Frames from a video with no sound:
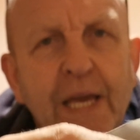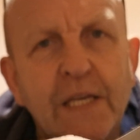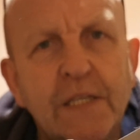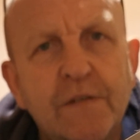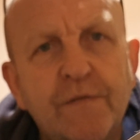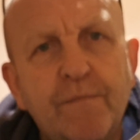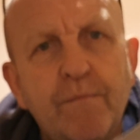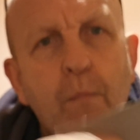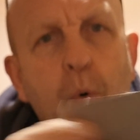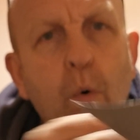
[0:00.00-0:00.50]

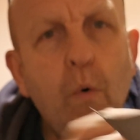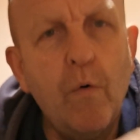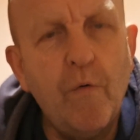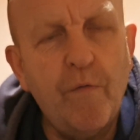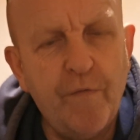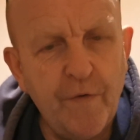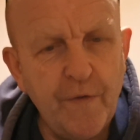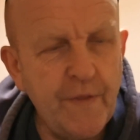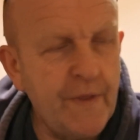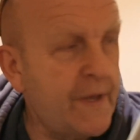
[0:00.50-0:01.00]
is more
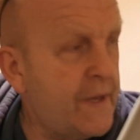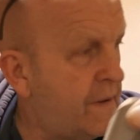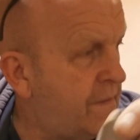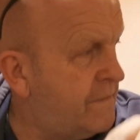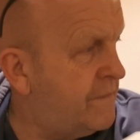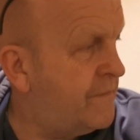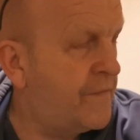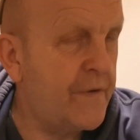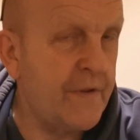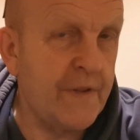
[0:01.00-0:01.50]
for the
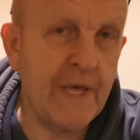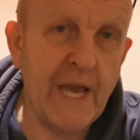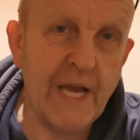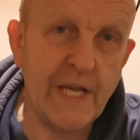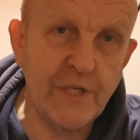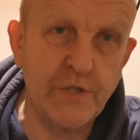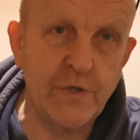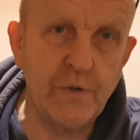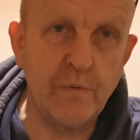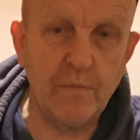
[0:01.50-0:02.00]

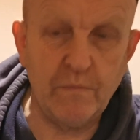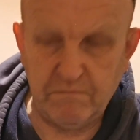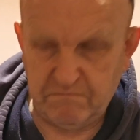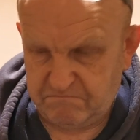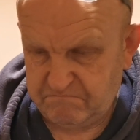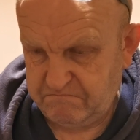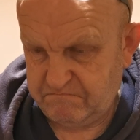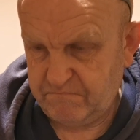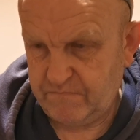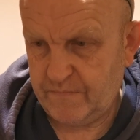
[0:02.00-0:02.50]
actual
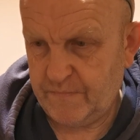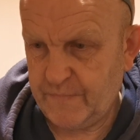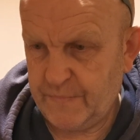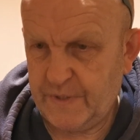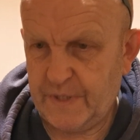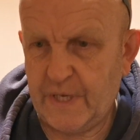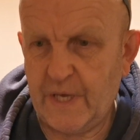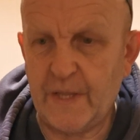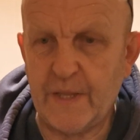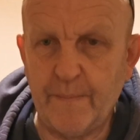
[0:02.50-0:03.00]

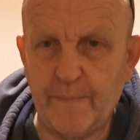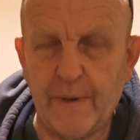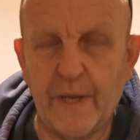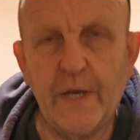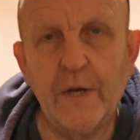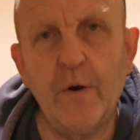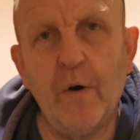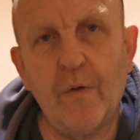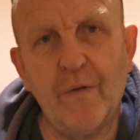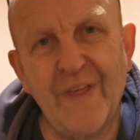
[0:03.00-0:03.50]
the other
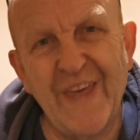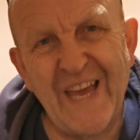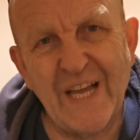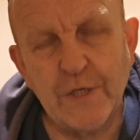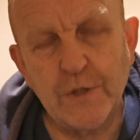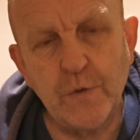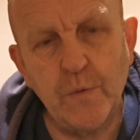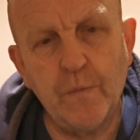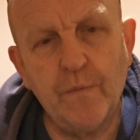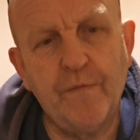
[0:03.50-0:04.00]
bit, not the
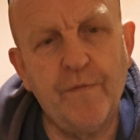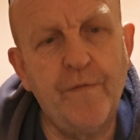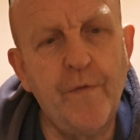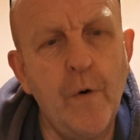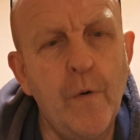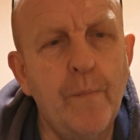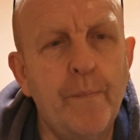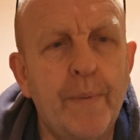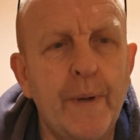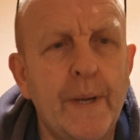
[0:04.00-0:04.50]
actual
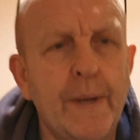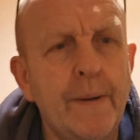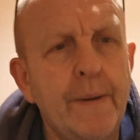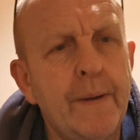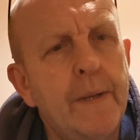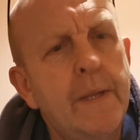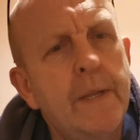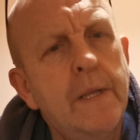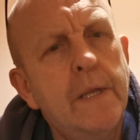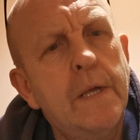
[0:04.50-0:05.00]
foot bit.
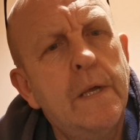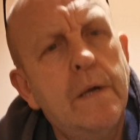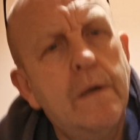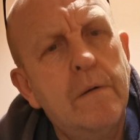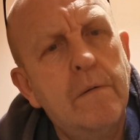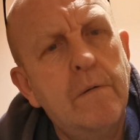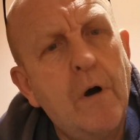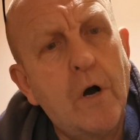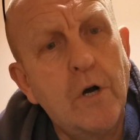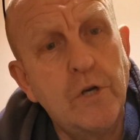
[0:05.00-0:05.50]

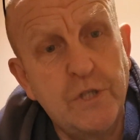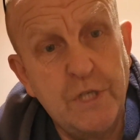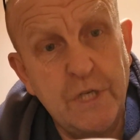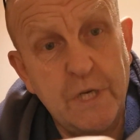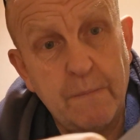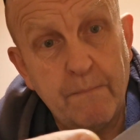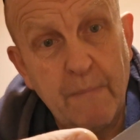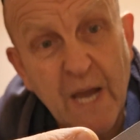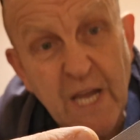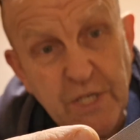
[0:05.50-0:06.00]
I should
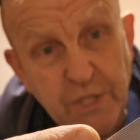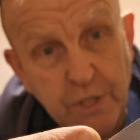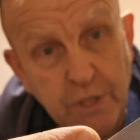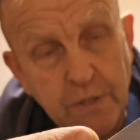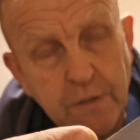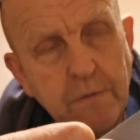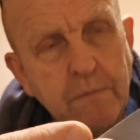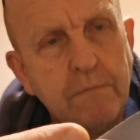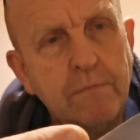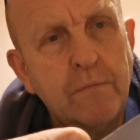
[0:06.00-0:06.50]

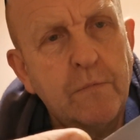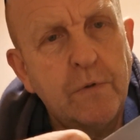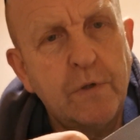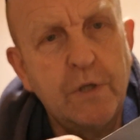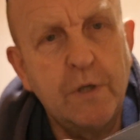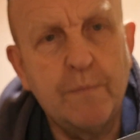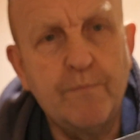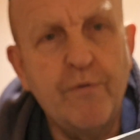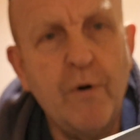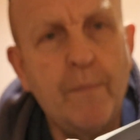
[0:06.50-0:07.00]
imagine. Well,
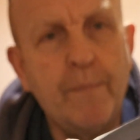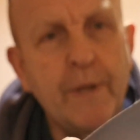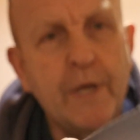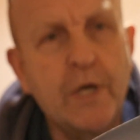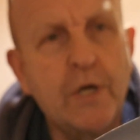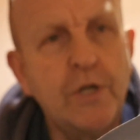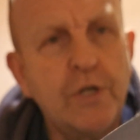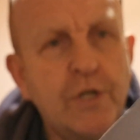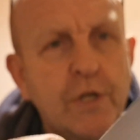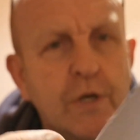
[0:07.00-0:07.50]
you probably
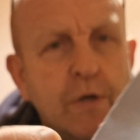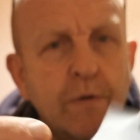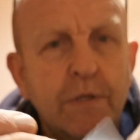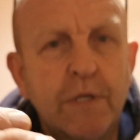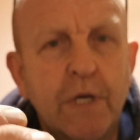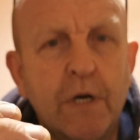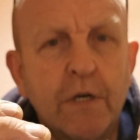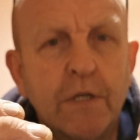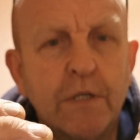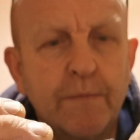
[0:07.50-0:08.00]
could use
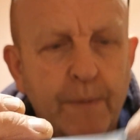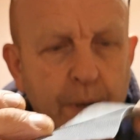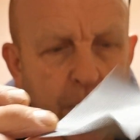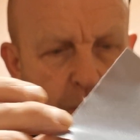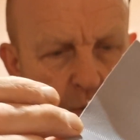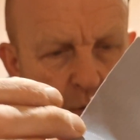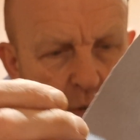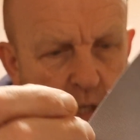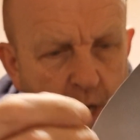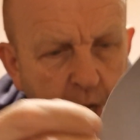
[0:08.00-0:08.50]
it, I
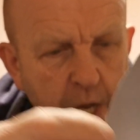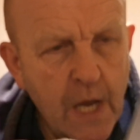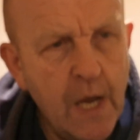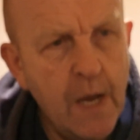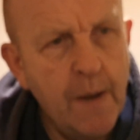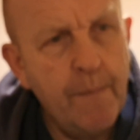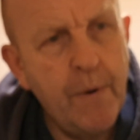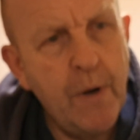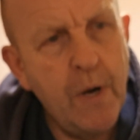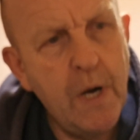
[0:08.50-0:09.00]
suppose.
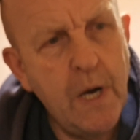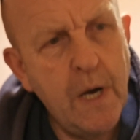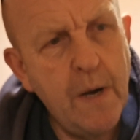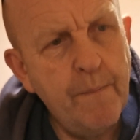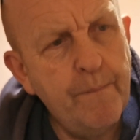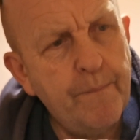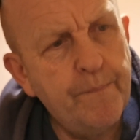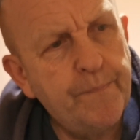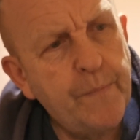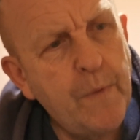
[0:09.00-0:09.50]
But
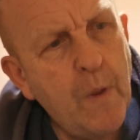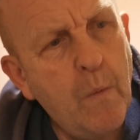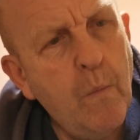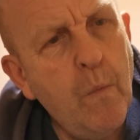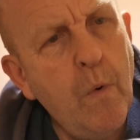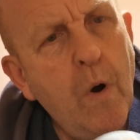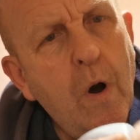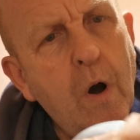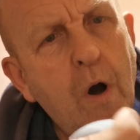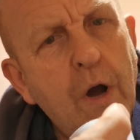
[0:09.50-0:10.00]

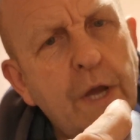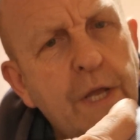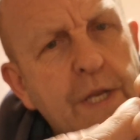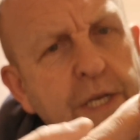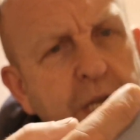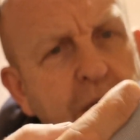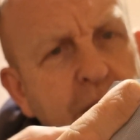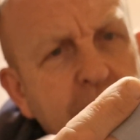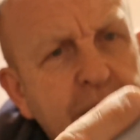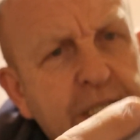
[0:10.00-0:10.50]
what I
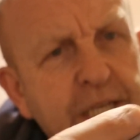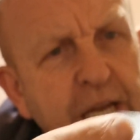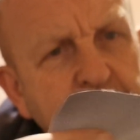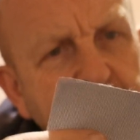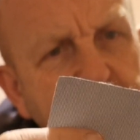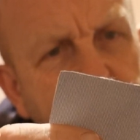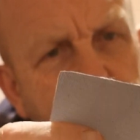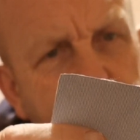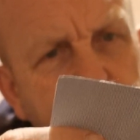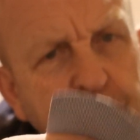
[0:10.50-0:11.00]

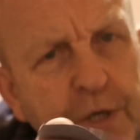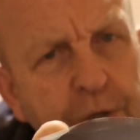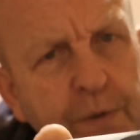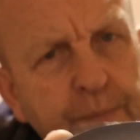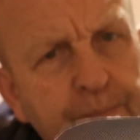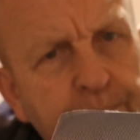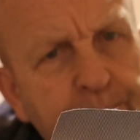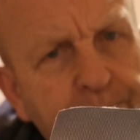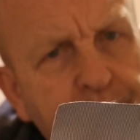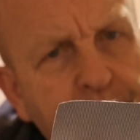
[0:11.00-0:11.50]
tend to
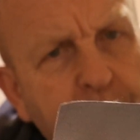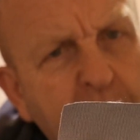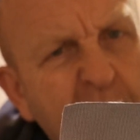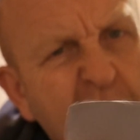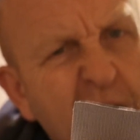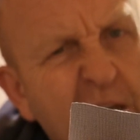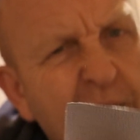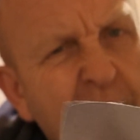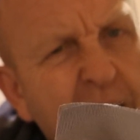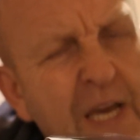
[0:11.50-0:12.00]
do,
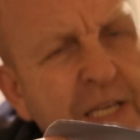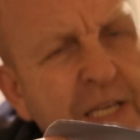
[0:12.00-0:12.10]
yeah, that